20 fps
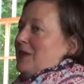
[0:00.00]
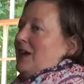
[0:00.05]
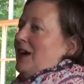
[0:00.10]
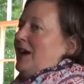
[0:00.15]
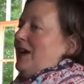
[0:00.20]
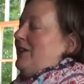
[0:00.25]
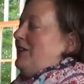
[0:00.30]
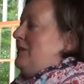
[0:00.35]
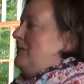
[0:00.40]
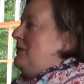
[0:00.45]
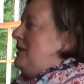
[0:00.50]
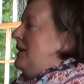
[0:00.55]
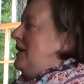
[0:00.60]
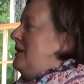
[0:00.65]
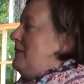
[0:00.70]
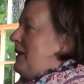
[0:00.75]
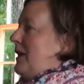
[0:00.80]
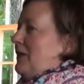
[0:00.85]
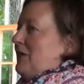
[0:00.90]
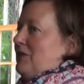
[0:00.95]
We hired him to
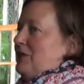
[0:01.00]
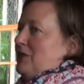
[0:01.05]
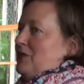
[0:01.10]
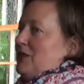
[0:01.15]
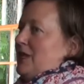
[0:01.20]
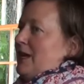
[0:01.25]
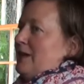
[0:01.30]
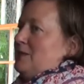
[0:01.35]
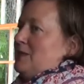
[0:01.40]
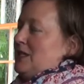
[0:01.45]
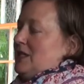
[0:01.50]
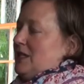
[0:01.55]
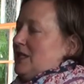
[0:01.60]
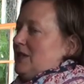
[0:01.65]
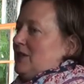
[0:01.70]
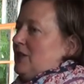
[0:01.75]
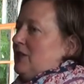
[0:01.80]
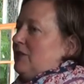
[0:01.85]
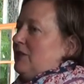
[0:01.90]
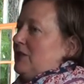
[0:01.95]
come out a few times a
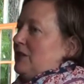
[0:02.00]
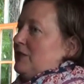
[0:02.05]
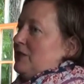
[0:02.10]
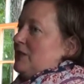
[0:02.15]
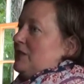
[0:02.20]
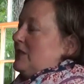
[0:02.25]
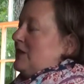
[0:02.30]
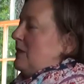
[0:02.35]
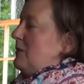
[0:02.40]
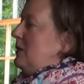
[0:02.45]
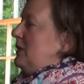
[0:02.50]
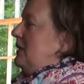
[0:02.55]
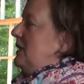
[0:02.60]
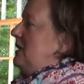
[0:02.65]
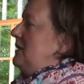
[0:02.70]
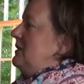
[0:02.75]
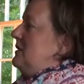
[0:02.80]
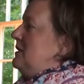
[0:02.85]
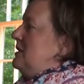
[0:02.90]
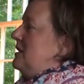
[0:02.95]
year for the first couple of
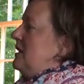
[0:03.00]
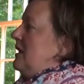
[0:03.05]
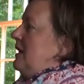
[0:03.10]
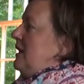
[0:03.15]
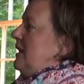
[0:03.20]
years